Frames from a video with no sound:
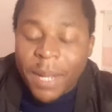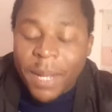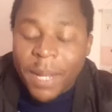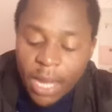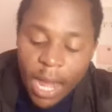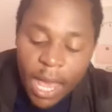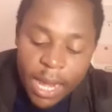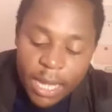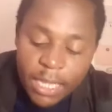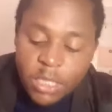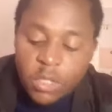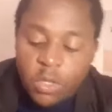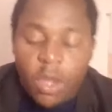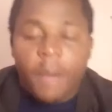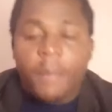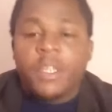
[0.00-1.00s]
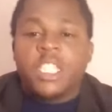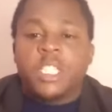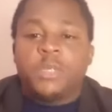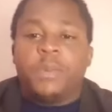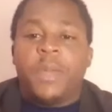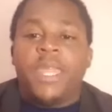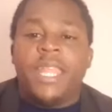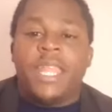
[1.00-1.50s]
But let's talk about
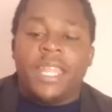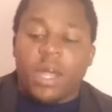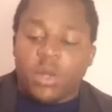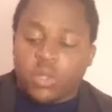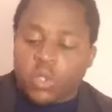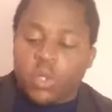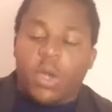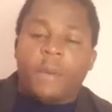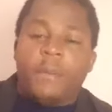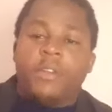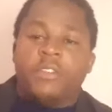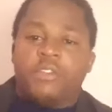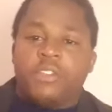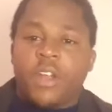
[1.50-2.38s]
Spain and I'll talk about